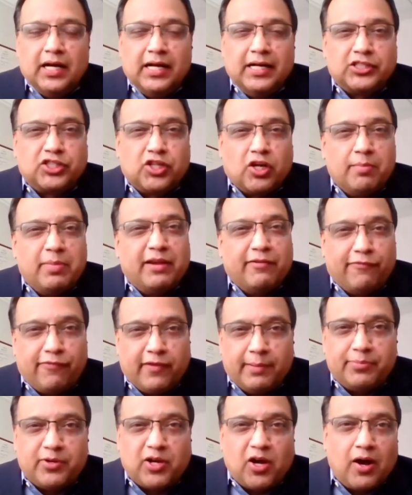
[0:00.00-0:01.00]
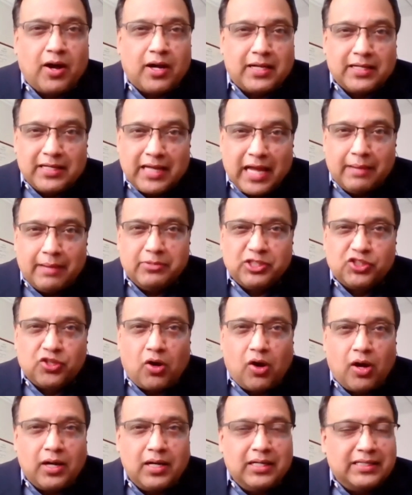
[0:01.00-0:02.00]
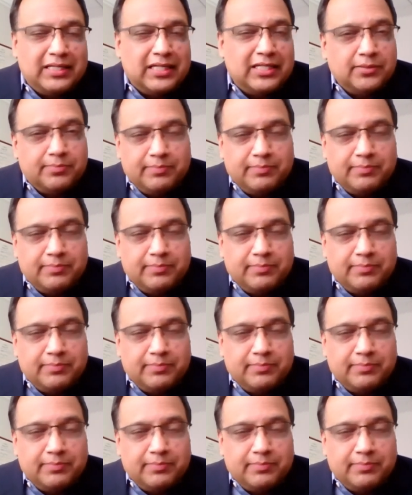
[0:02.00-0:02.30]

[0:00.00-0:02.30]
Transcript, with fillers: It's going to be Flipkart and Amazon.